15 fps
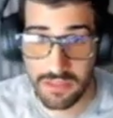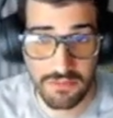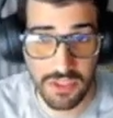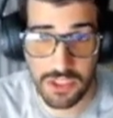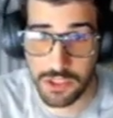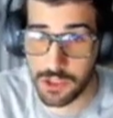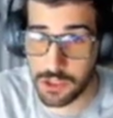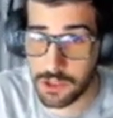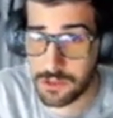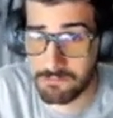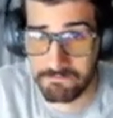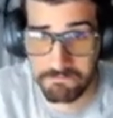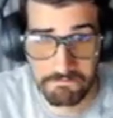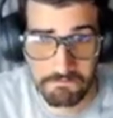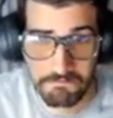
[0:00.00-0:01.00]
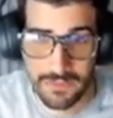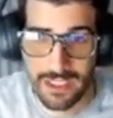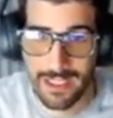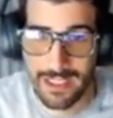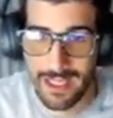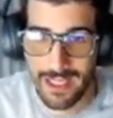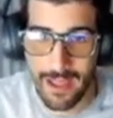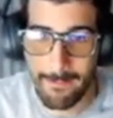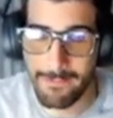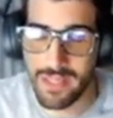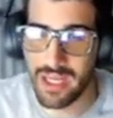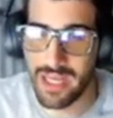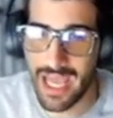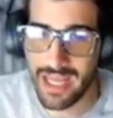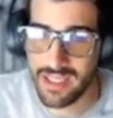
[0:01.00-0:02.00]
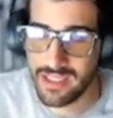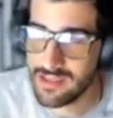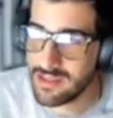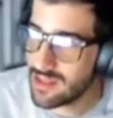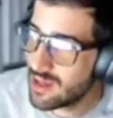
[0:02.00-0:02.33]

He's just bananas.